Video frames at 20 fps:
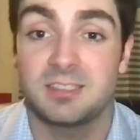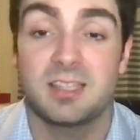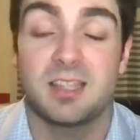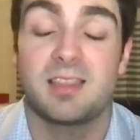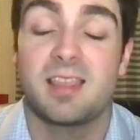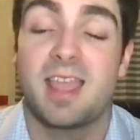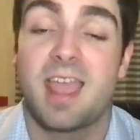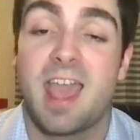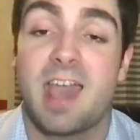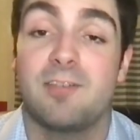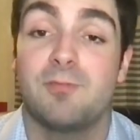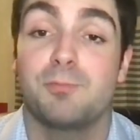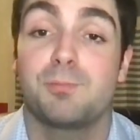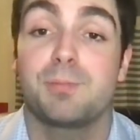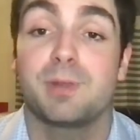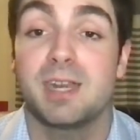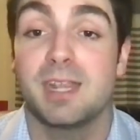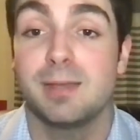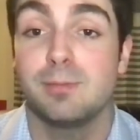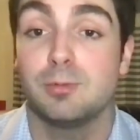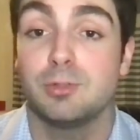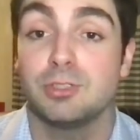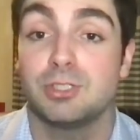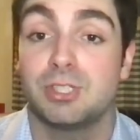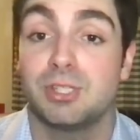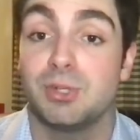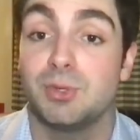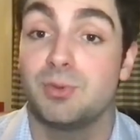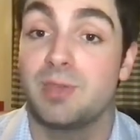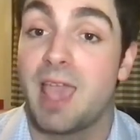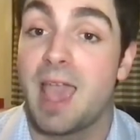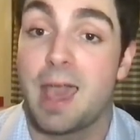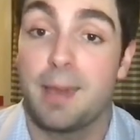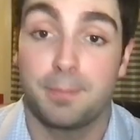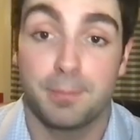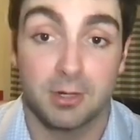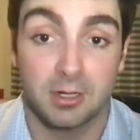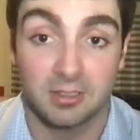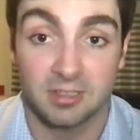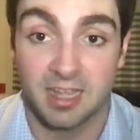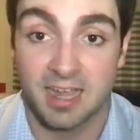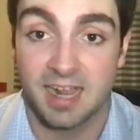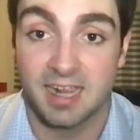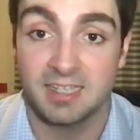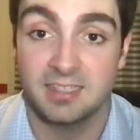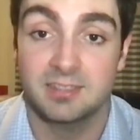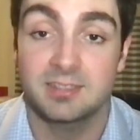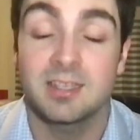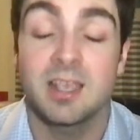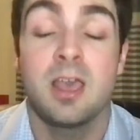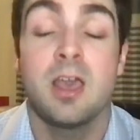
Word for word: that they haven't been able to capitalize